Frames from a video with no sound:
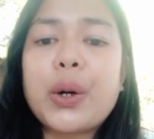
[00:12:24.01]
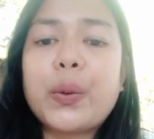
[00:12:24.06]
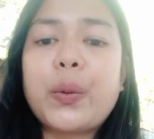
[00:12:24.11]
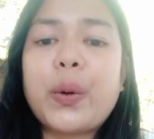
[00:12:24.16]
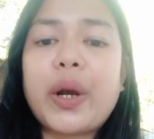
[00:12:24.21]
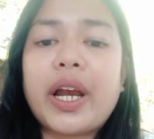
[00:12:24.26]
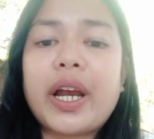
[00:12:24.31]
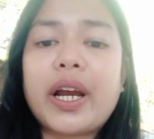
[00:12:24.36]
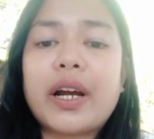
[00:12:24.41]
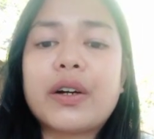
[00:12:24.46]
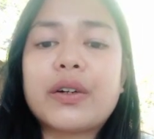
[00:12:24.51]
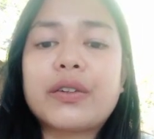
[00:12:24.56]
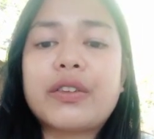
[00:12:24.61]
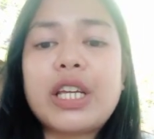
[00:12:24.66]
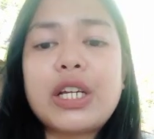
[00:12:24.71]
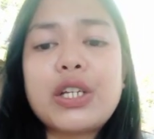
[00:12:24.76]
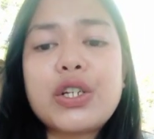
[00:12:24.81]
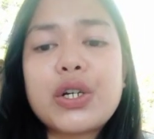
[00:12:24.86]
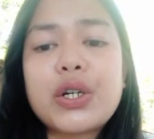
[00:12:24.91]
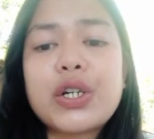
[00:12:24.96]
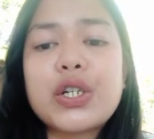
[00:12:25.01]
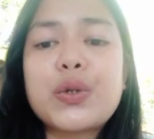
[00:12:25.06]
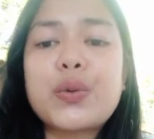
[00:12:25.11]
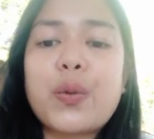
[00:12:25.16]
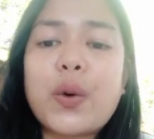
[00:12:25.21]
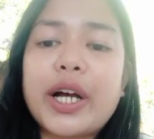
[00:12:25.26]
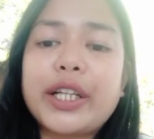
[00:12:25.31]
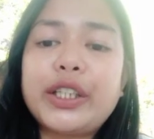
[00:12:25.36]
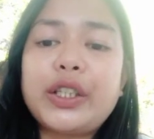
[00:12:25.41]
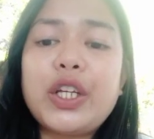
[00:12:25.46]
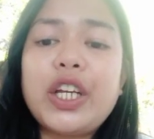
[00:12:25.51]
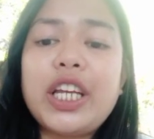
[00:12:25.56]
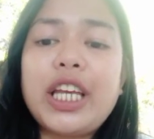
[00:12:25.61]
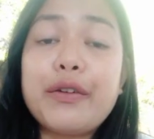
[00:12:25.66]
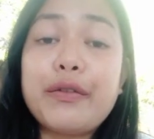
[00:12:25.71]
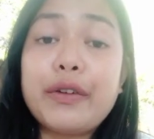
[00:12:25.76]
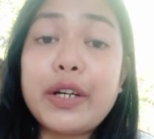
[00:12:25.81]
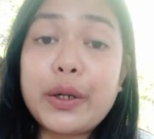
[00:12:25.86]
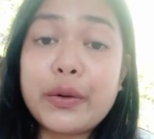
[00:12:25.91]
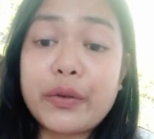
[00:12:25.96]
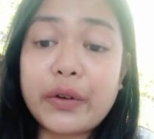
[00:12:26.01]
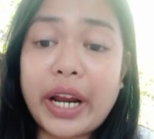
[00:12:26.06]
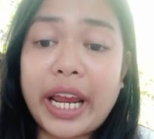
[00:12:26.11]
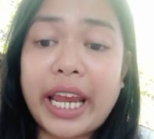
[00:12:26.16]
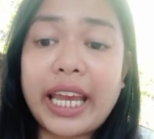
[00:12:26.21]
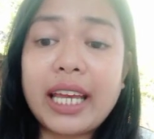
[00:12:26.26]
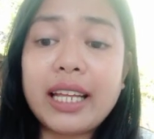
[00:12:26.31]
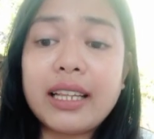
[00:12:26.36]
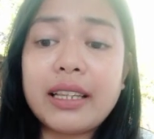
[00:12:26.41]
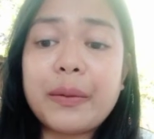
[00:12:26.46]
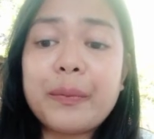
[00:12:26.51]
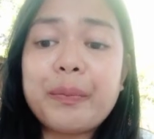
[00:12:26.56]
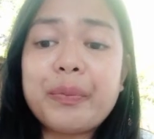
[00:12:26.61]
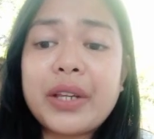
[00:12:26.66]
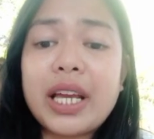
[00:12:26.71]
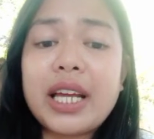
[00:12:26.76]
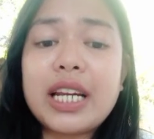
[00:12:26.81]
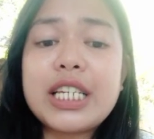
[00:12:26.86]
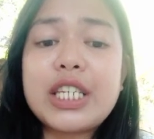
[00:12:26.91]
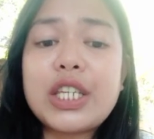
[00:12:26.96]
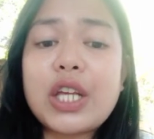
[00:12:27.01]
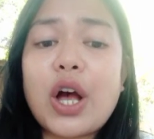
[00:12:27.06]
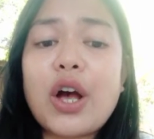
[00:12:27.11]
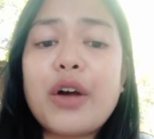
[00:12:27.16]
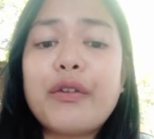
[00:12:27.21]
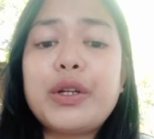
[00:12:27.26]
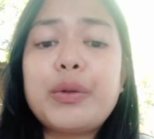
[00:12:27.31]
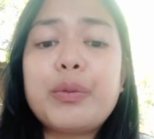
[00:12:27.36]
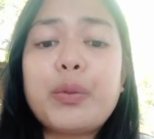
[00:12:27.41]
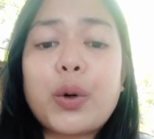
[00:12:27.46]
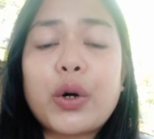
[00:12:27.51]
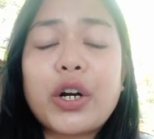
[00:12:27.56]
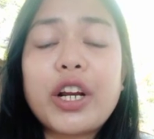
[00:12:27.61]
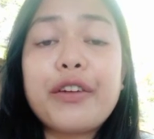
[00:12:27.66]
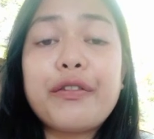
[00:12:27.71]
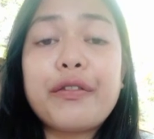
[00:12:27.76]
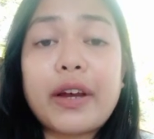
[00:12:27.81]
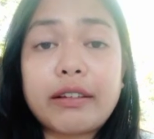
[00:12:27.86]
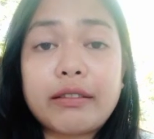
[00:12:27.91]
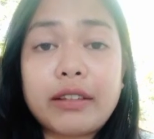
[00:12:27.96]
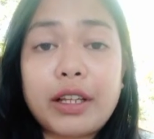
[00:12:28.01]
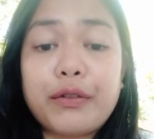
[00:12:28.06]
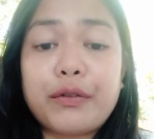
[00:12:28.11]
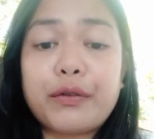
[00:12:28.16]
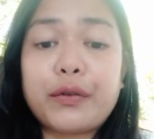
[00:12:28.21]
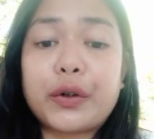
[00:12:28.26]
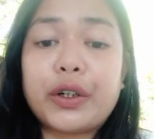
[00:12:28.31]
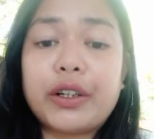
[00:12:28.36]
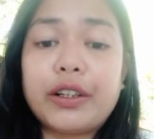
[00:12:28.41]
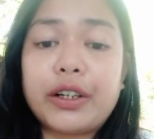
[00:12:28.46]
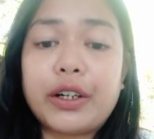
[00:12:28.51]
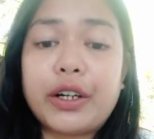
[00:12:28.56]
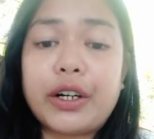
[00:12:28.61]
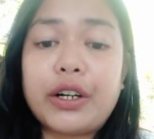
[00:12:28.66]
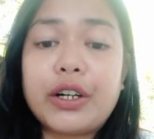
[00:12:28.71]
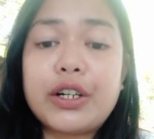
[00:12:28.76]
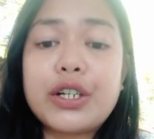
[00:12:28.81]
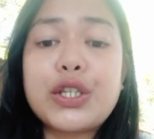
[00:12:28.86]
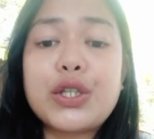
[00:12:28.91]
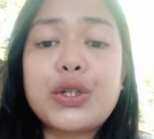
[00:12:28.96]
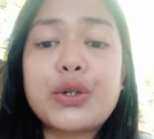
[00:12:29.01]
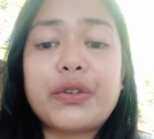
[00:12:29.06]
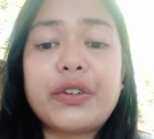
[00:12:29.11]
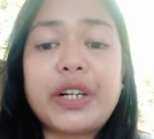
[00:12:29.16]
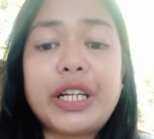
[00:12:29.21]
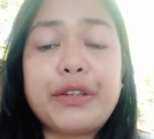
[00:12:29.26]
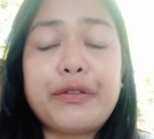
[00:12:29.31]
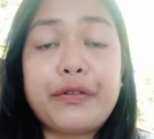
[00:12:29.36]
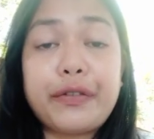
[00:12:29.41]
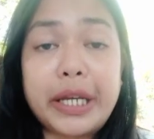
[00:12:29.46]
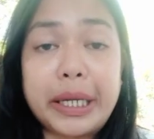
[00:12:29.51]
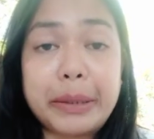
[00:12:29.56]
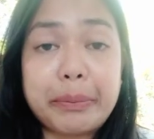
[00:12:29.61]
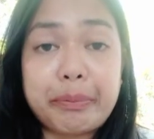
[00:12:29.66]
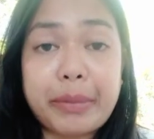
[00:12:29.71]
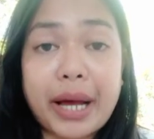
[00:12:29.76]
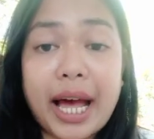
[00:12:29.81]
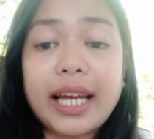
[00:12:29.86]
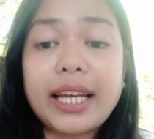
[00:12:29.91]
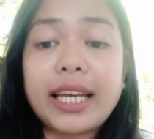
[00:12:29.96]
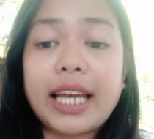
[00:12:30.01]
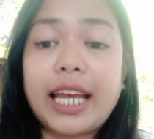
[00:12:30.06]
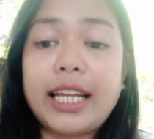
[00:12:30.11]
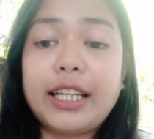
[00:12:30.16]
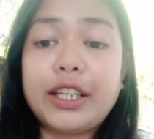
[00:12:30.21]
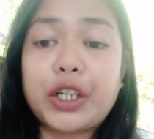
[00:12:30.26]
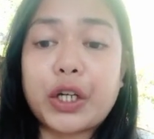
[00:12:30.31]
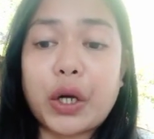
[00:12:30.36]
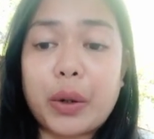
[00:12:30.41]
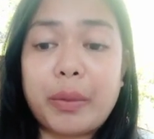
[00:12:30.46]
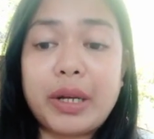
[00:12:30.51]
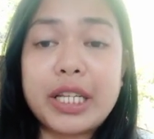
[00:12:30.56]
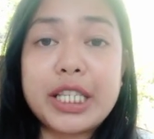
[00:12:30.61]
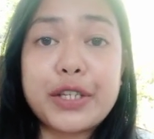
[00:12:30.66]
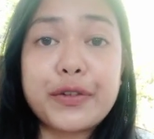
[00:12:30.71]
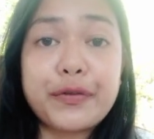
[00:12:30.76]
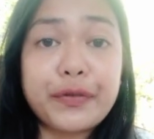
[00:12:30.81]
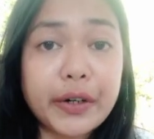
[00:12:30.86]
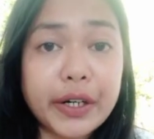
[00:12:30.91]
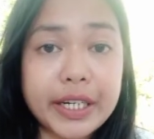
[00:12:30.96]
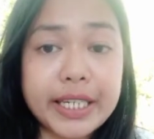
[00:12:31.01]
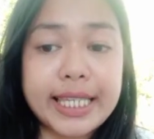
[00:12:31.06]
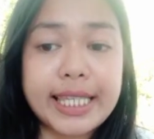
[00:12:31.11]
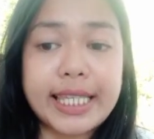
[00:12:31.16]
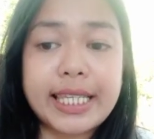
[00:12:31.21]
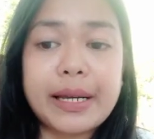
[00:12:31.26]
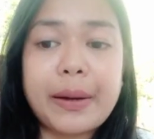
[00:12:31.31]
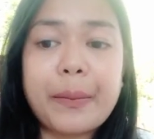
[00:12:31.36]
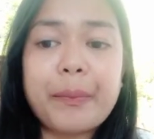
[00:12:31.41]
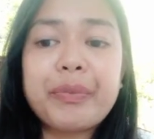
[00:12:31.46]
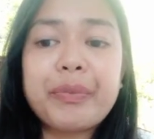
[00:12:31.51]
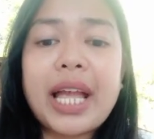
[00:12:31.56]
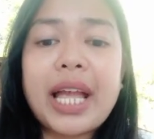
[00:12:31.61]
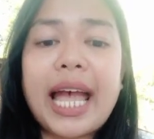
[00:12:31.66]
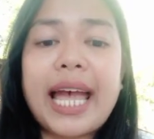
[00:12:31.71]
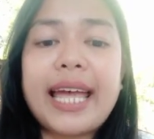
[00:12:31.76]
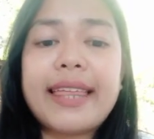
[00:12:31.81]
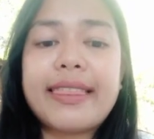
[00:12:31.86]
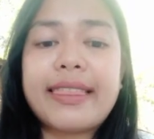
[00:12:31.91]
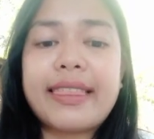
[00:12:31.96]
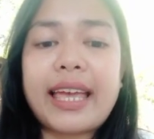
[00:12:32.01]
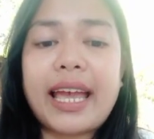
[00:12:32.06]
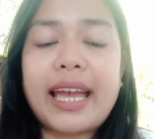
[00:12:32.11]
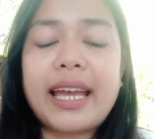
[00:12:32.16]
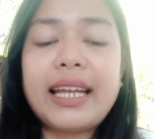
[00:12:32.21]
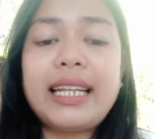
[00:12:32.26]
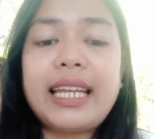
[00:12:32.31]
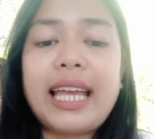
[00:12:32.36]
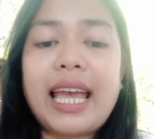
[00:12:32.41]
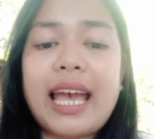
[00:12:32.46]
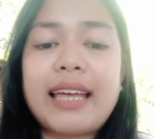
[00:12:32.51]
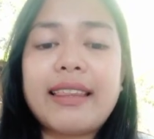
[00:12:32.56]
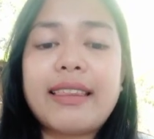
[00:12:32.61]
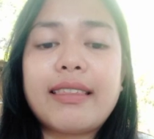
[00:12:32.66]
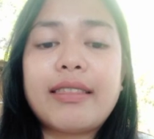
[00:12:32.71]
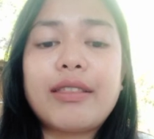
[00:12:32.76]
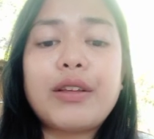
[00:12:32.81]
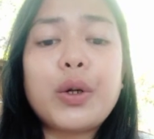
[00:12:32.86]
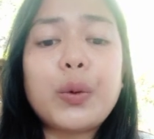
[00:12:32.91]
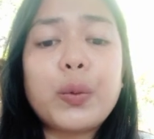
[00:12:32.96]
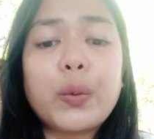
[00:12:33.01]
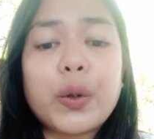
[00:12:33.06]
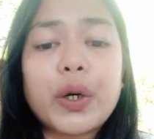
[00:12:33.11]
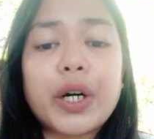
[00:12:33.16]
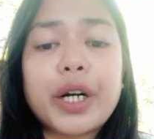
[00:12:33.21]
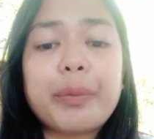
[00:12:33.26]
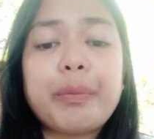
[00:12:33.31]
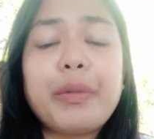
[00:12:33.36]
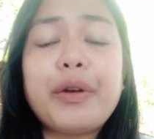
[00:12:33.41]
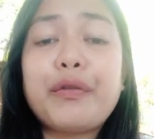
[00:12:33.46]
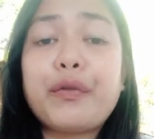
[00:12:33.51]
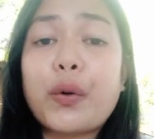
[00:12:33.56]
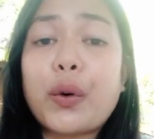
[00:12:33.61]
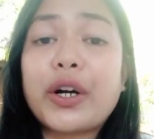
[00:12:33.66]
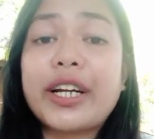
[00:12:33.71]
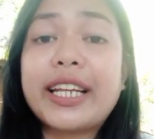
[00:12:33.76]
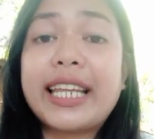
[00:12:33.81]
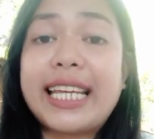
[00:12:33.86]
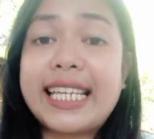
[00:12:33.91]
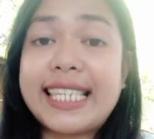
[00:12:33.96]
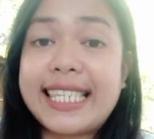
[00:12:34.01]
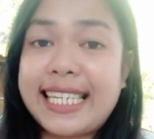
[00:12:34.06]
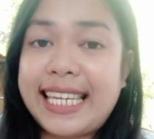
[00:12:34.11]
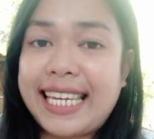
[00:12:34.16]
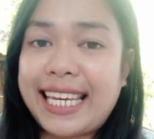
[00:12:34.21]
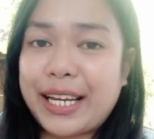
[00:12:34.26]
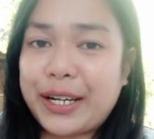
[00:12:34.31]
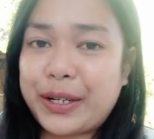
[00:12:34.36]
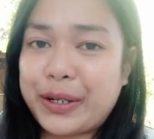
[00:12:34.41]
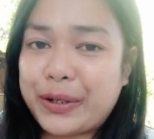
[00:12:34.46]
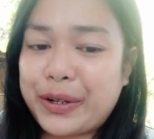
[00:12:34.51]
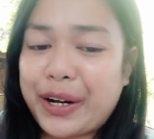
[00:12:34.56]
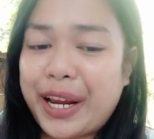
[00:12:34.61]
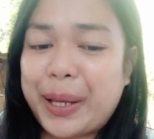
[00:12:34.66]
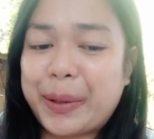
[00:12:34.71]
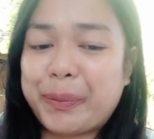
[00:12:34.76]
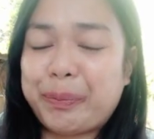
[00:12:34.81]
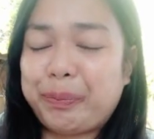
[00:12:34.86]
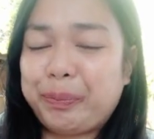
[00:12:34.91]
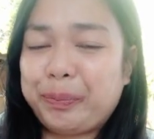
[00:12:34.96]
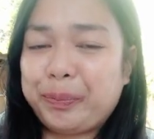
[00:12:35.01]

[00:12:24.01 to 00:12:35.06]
Where teachers want to give a grade, it is often more effective for learners to read feedback and comments first, and then edit their work before they see a grade.